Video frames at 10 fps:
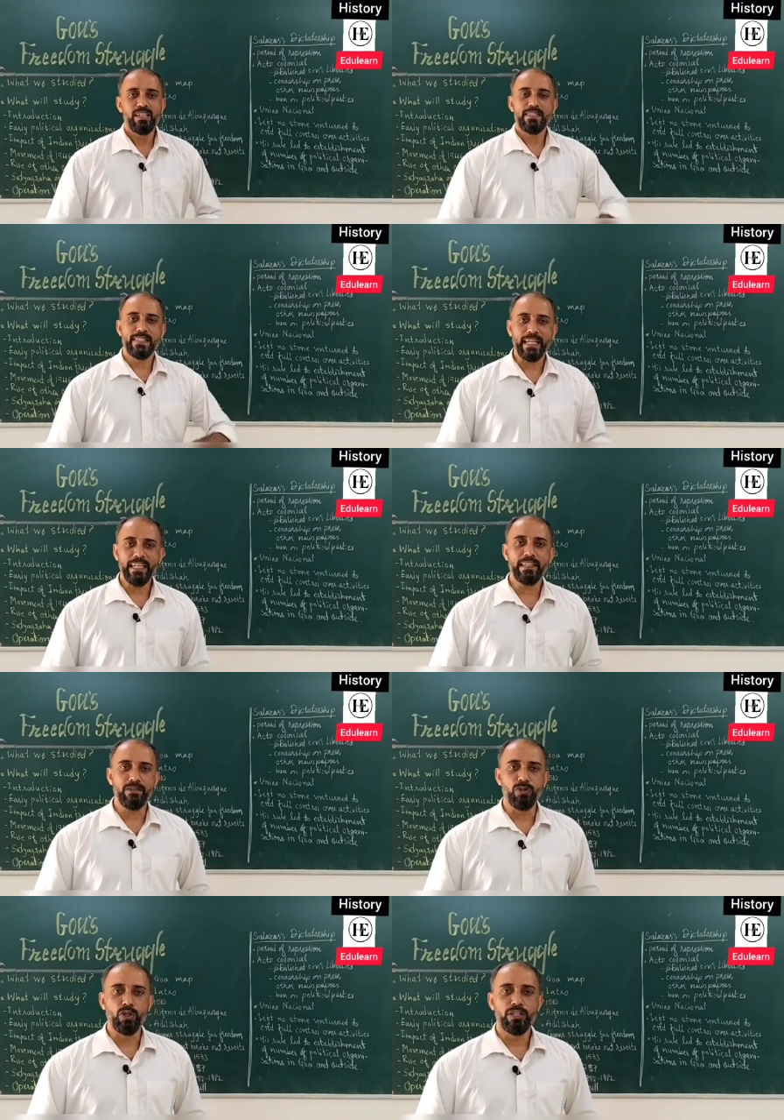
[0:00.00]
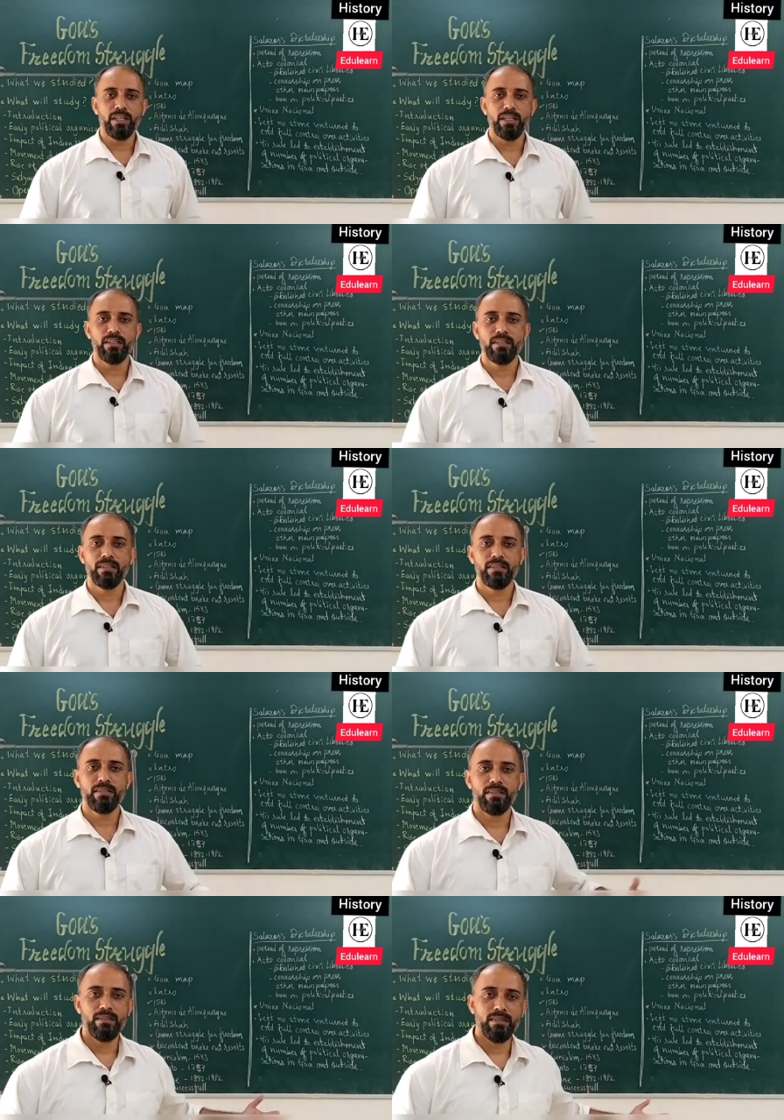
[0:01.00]
Second revolt
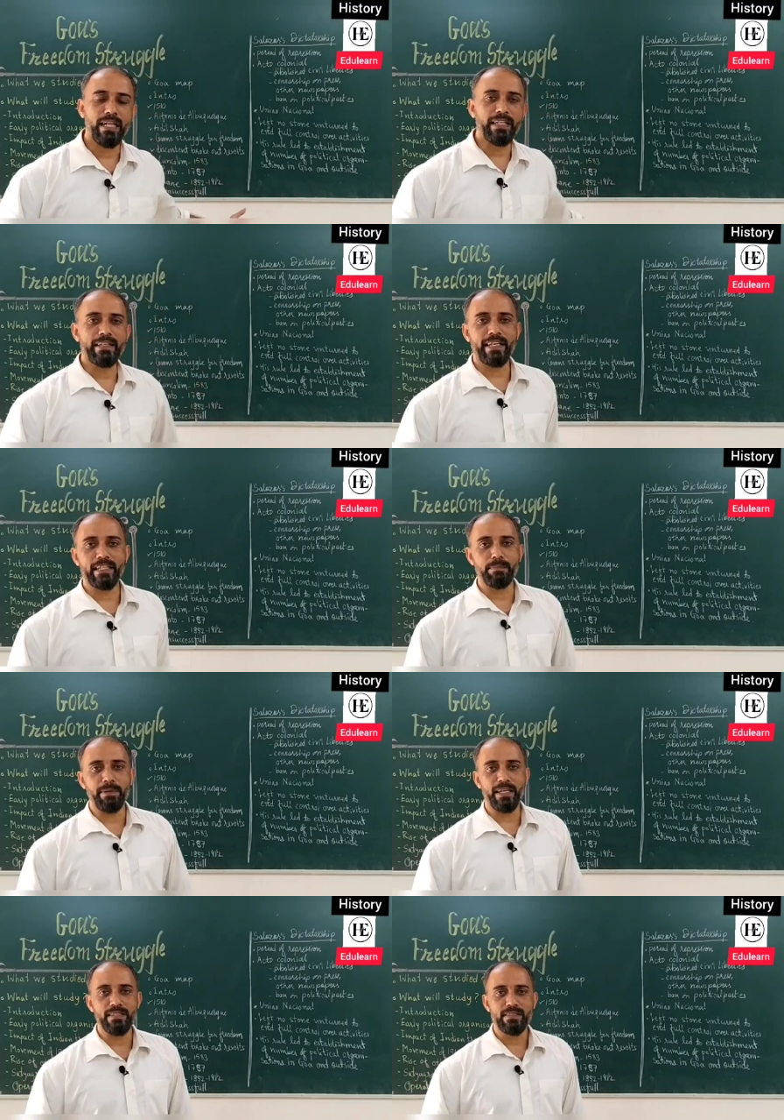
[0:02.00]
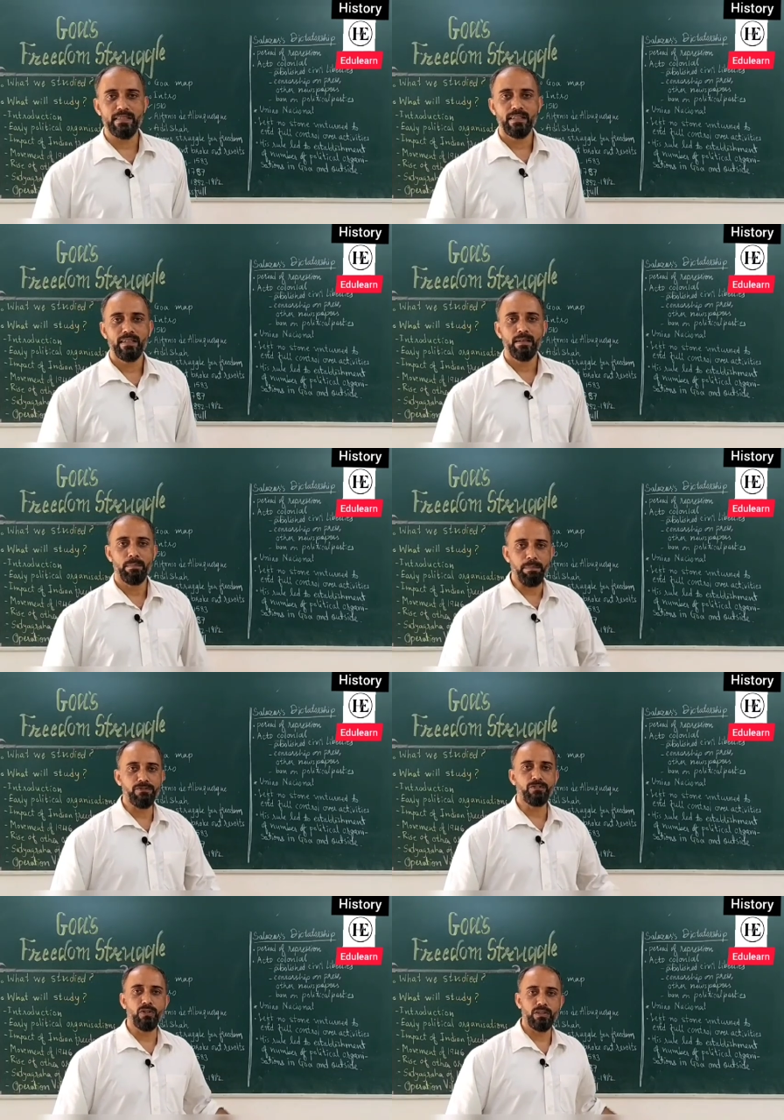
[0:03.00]
that had taken place
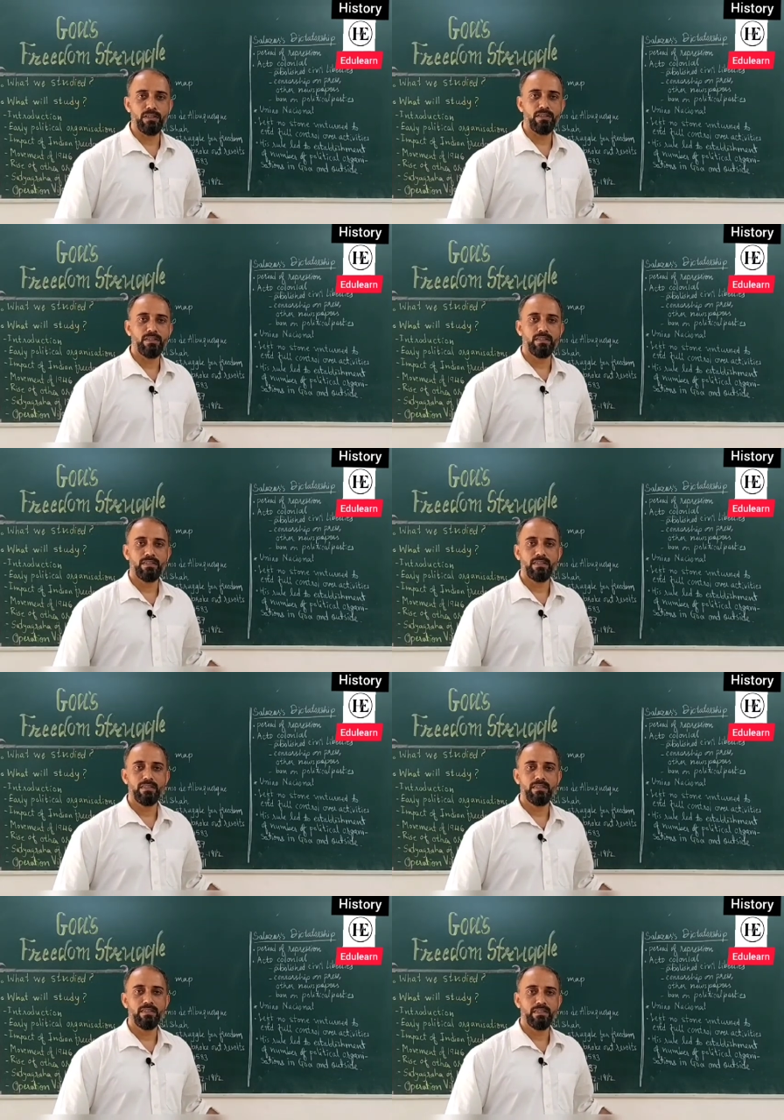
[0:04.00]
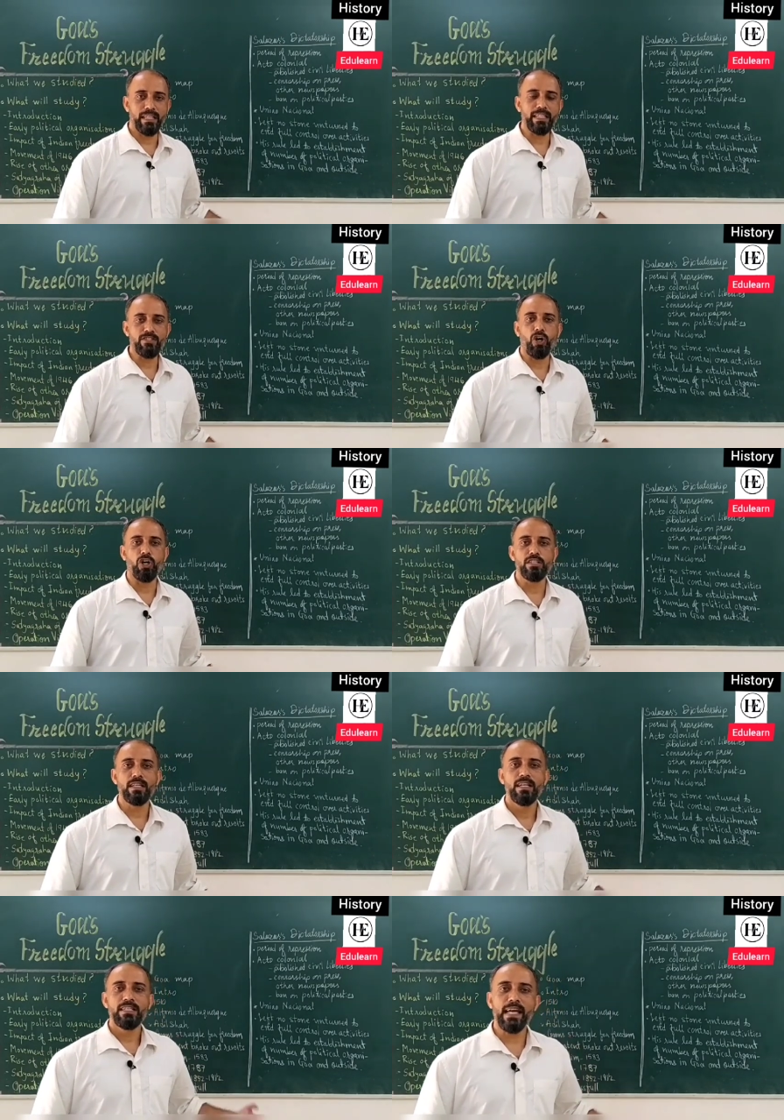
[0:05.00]
before this was
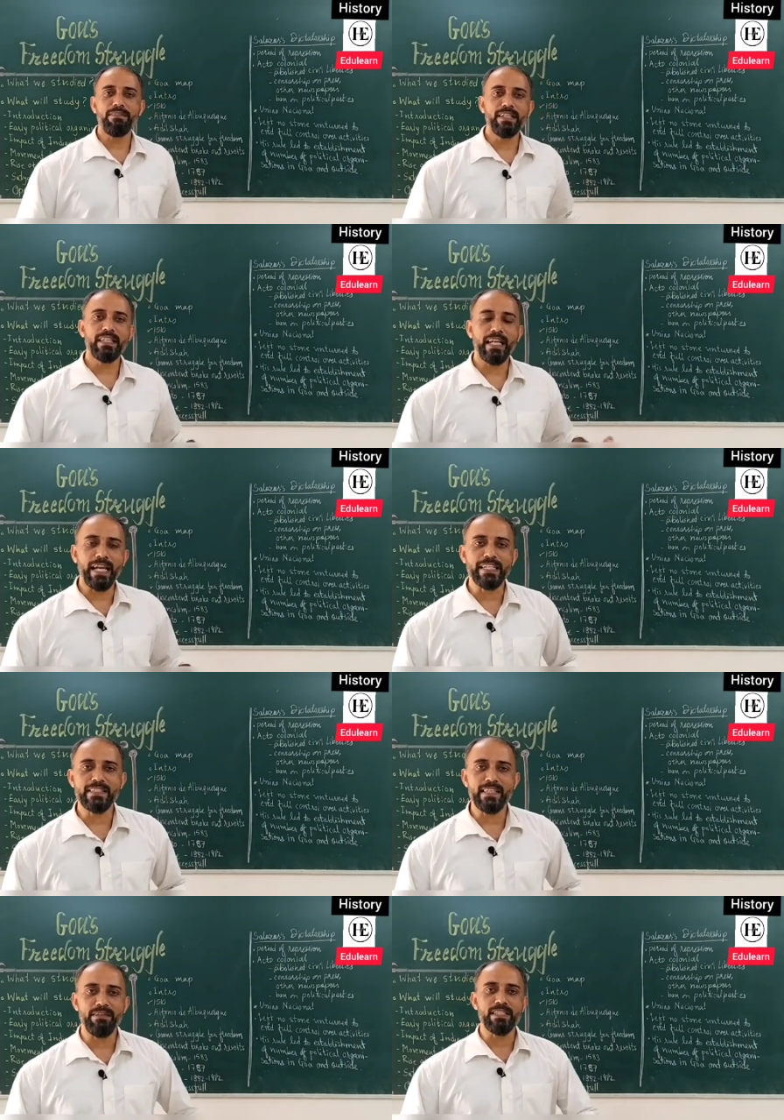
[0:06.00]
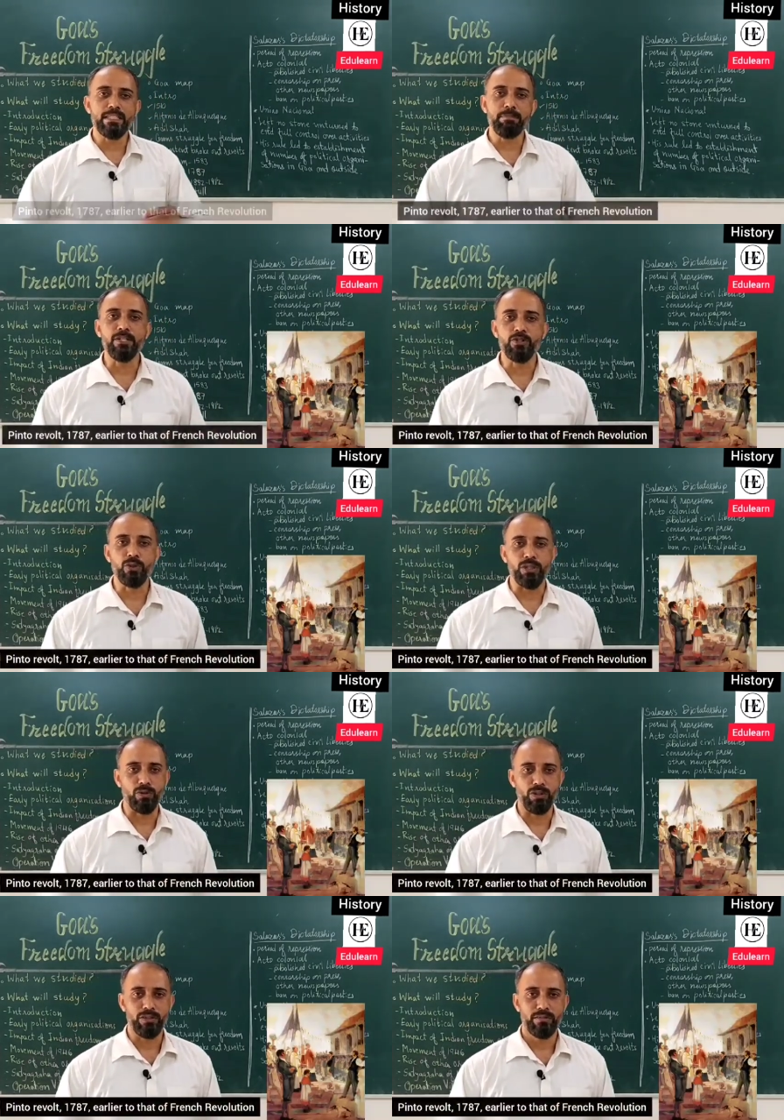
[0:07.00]
1787's Pinto
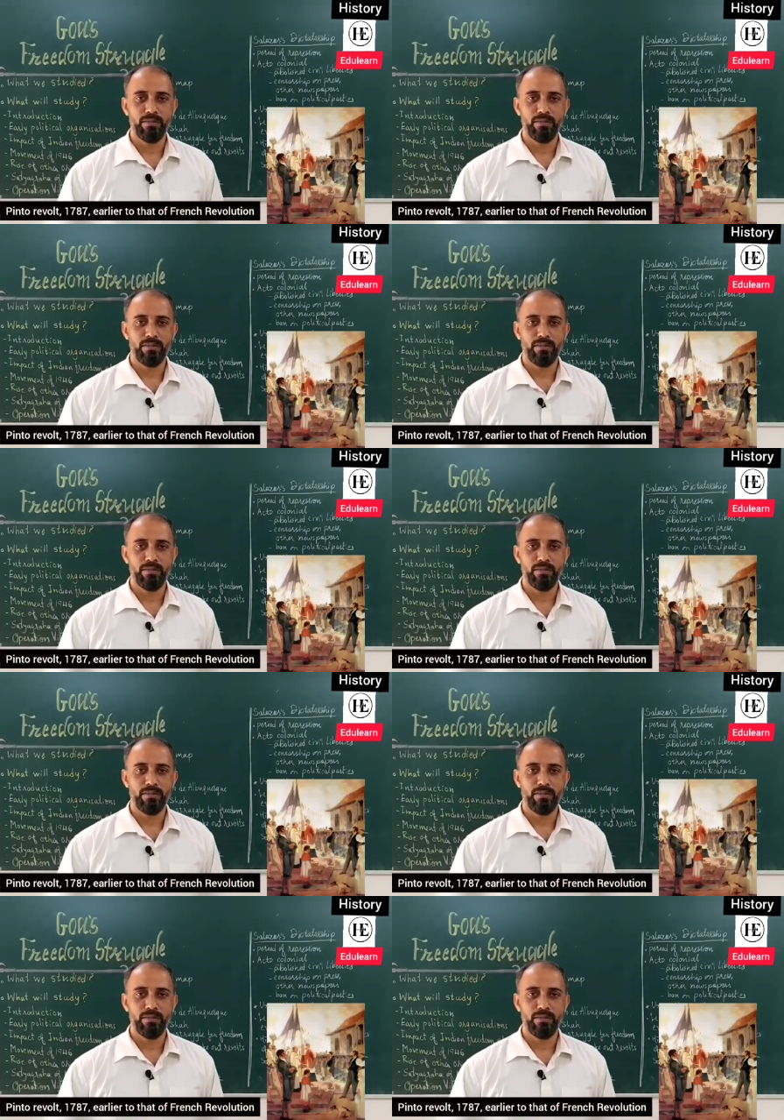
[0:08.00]
revolt.